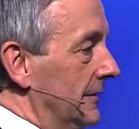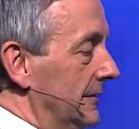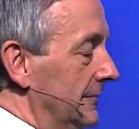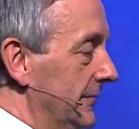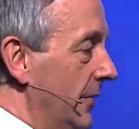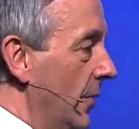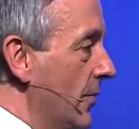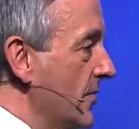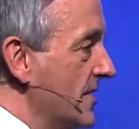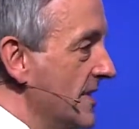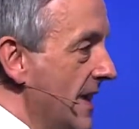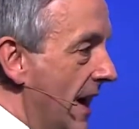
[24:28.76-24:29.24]

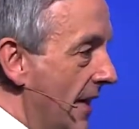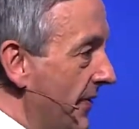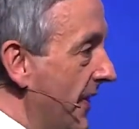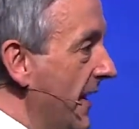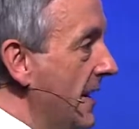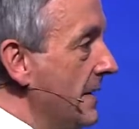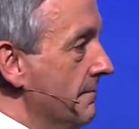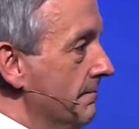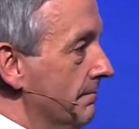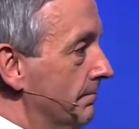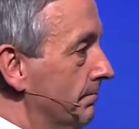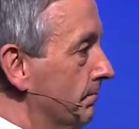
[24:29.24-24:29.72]
There's
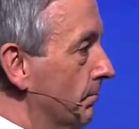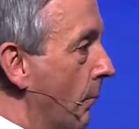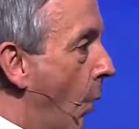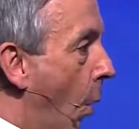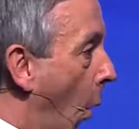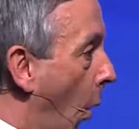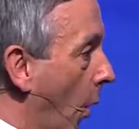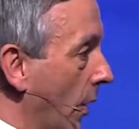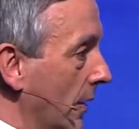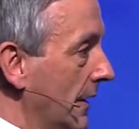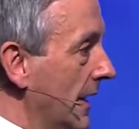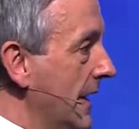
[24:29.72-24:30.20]
nothing
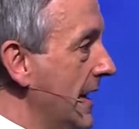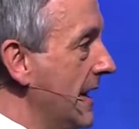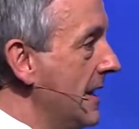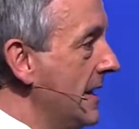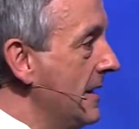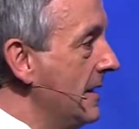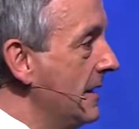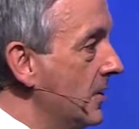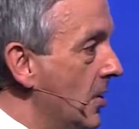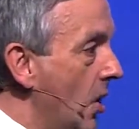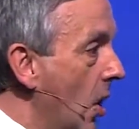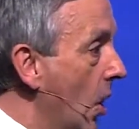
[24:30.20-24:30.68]

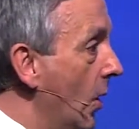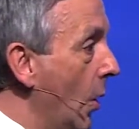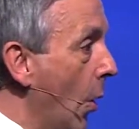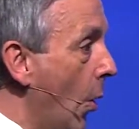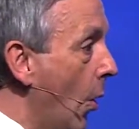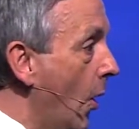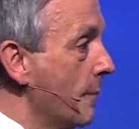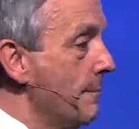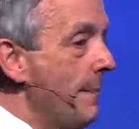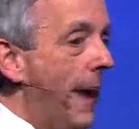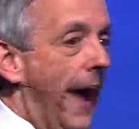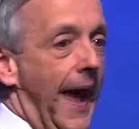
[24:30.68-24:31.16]
morally good
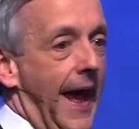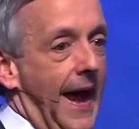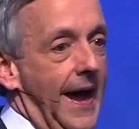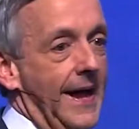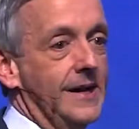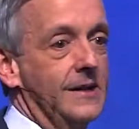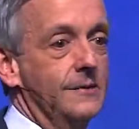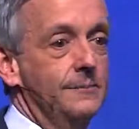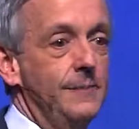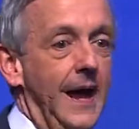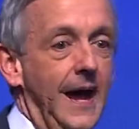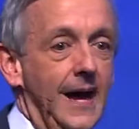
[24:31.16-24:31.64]
or
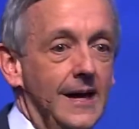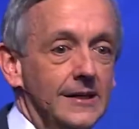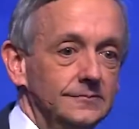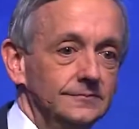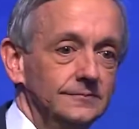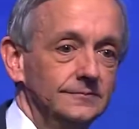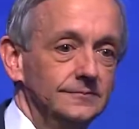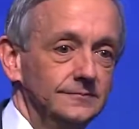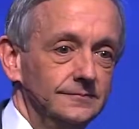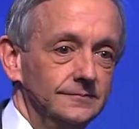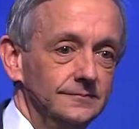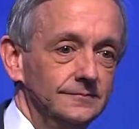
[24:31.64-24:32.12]
bad about
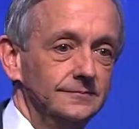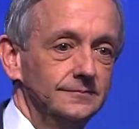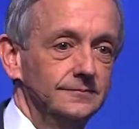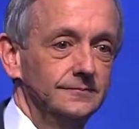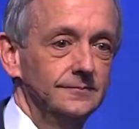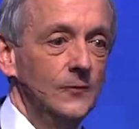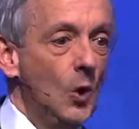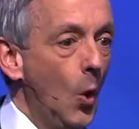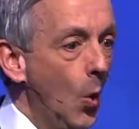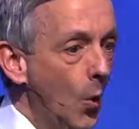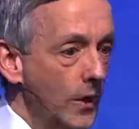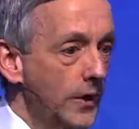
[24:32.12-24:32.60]

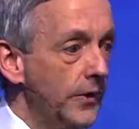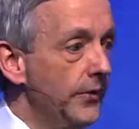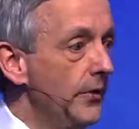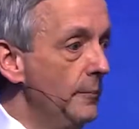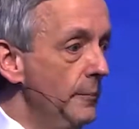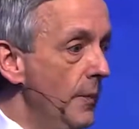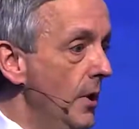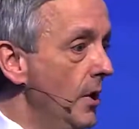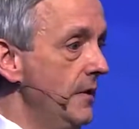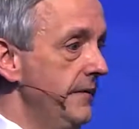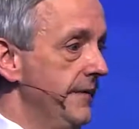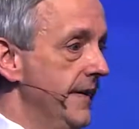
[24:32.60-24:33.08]
going to
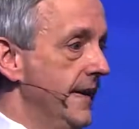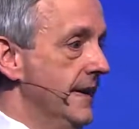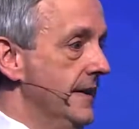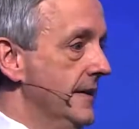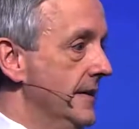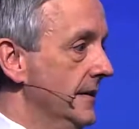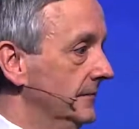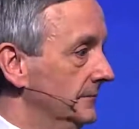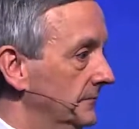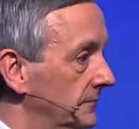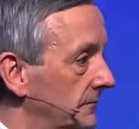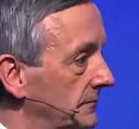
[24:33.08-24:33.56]
the movie.
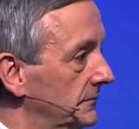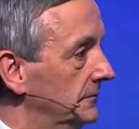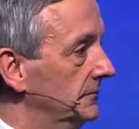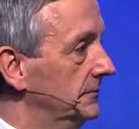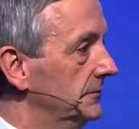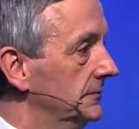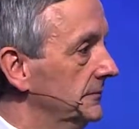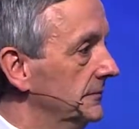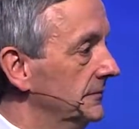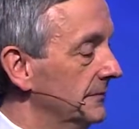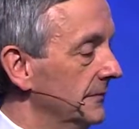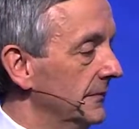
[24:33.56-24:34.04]

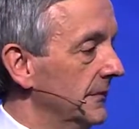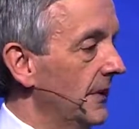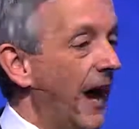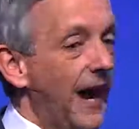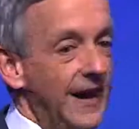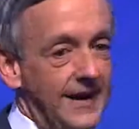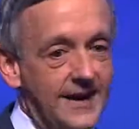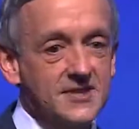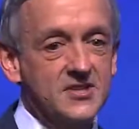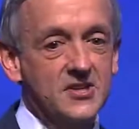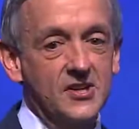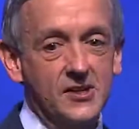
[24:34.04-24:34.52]

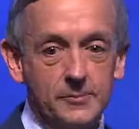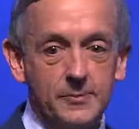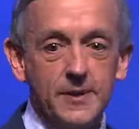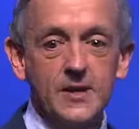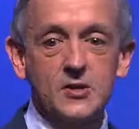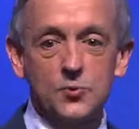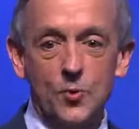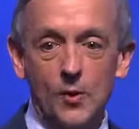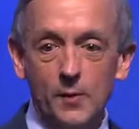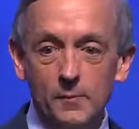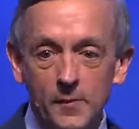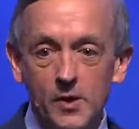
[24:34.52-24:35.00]
I guess it
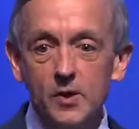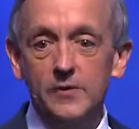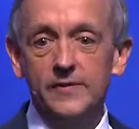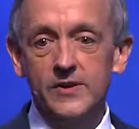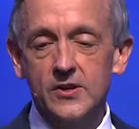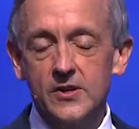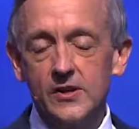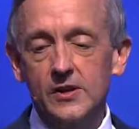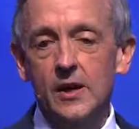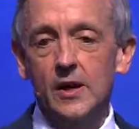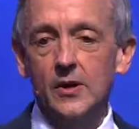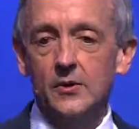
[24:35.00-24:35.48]
depends what
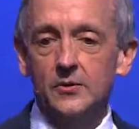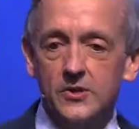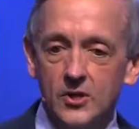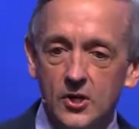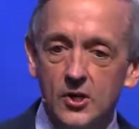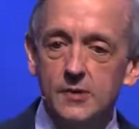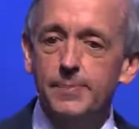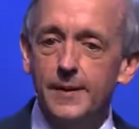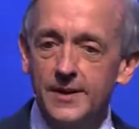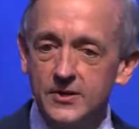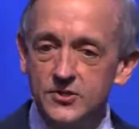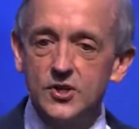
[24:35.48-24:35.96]
movie you go
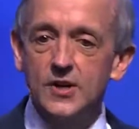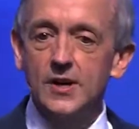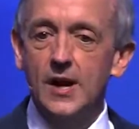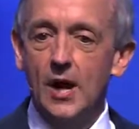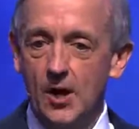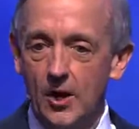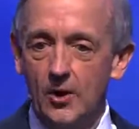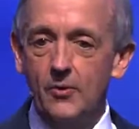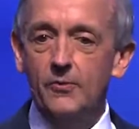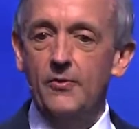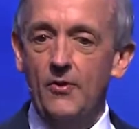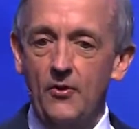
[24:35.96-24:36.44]
to, but you
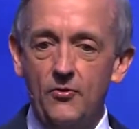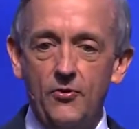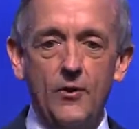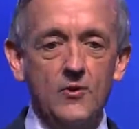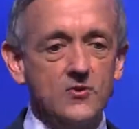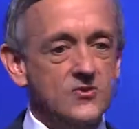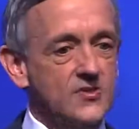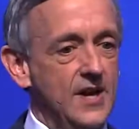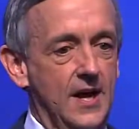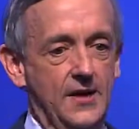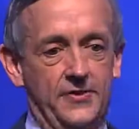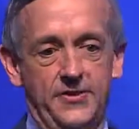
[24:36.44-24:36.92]
know,
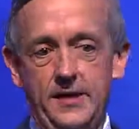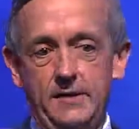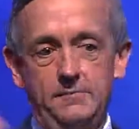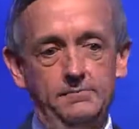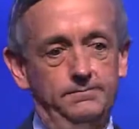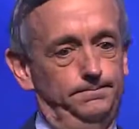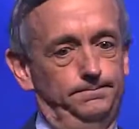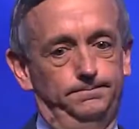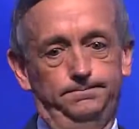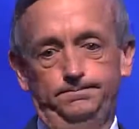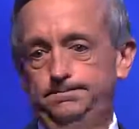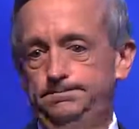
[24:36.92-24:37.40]
there's
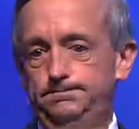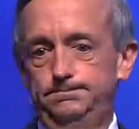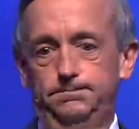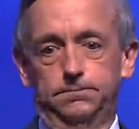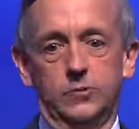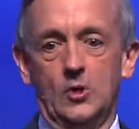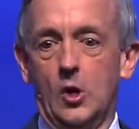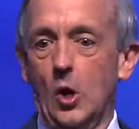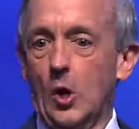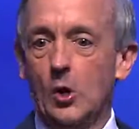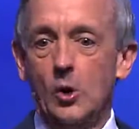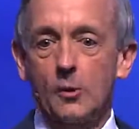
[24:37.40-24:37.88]
nothing
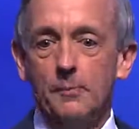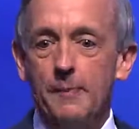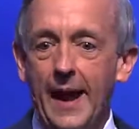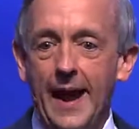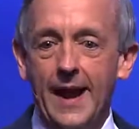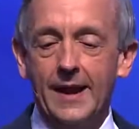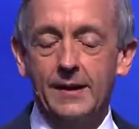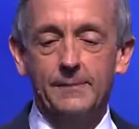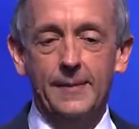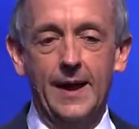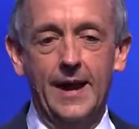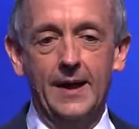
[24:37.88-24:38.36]
good or
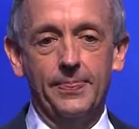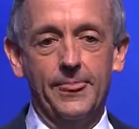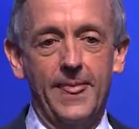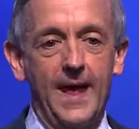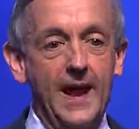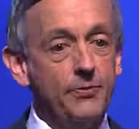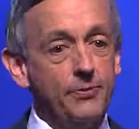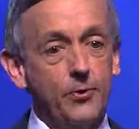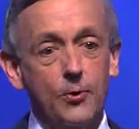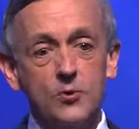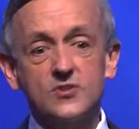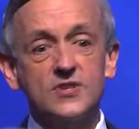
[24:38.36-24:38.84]
bad about
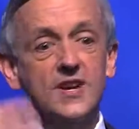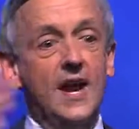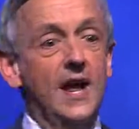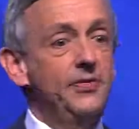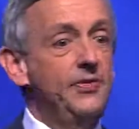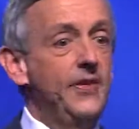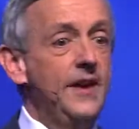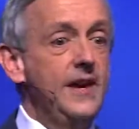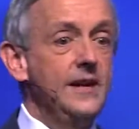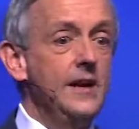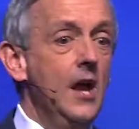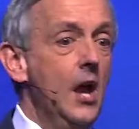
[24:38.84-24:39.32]
that. There's
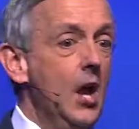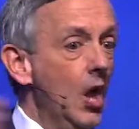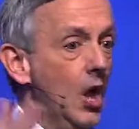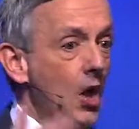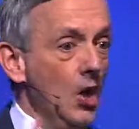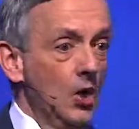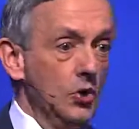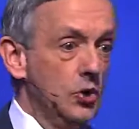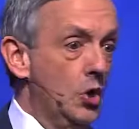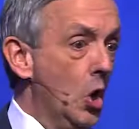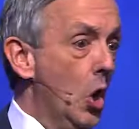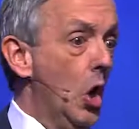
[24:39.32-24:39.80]
nothing
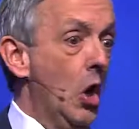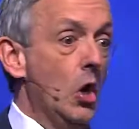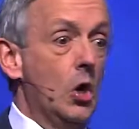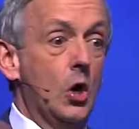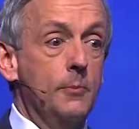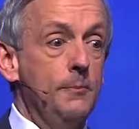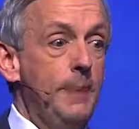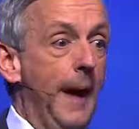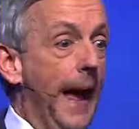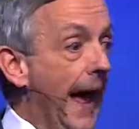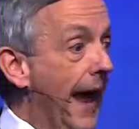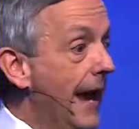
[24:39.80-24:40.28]
good
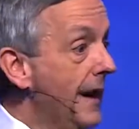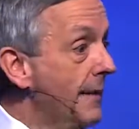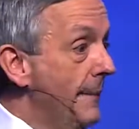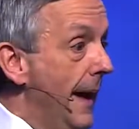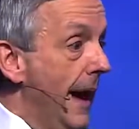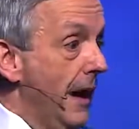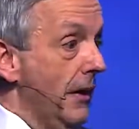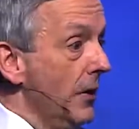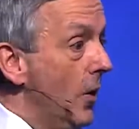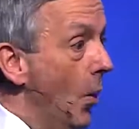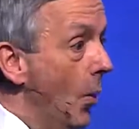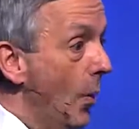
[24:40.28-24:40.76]
or bad
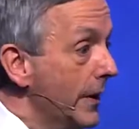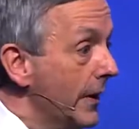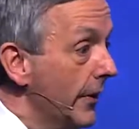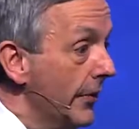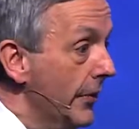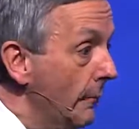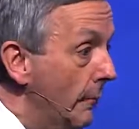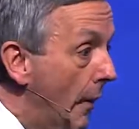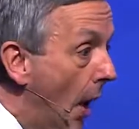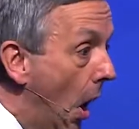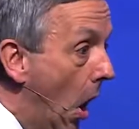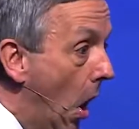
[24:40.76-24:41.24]
about going to
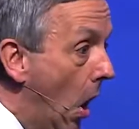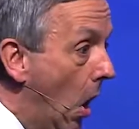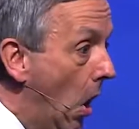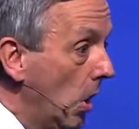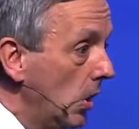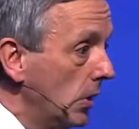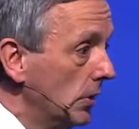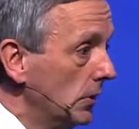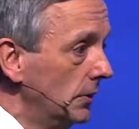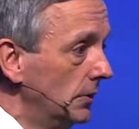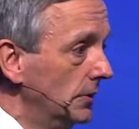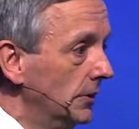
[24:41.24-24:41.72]
the
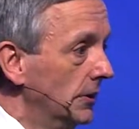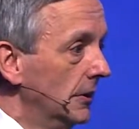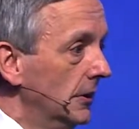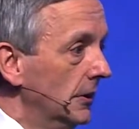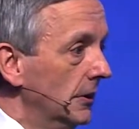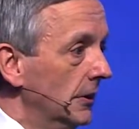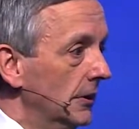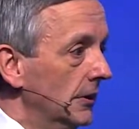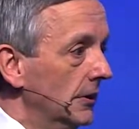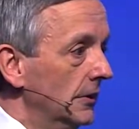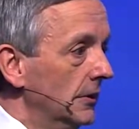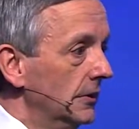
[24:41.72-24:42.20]
mall.
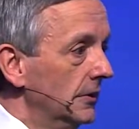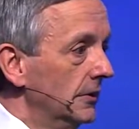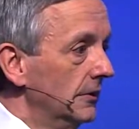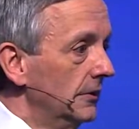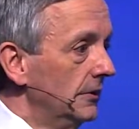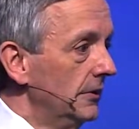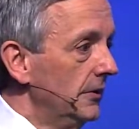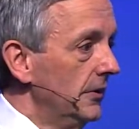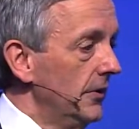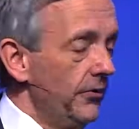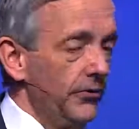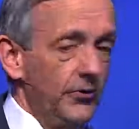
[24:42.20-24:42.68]

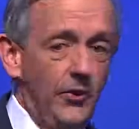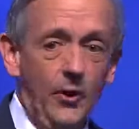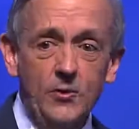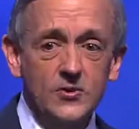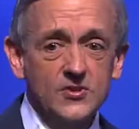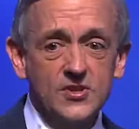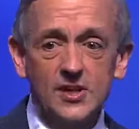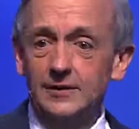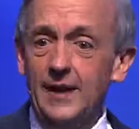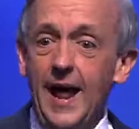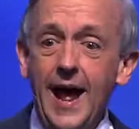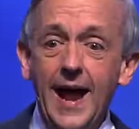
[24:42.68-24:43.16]

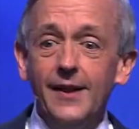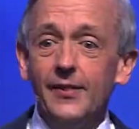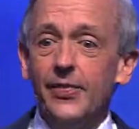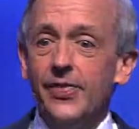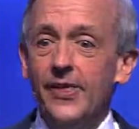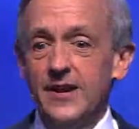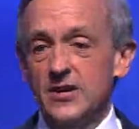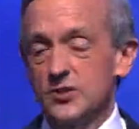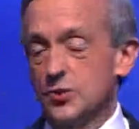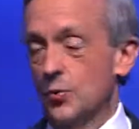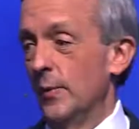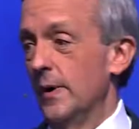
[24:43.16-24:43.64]
There's a lot of
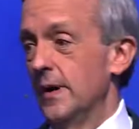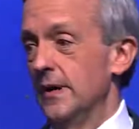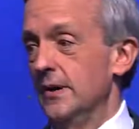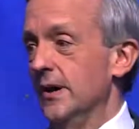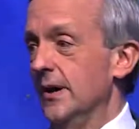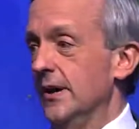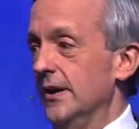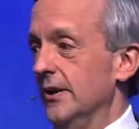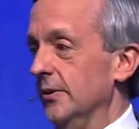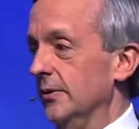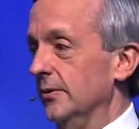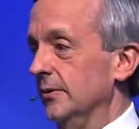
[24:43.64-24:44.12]
things we
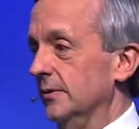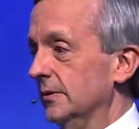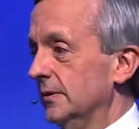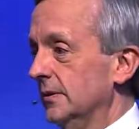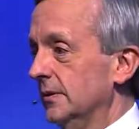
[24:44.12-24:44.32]
do.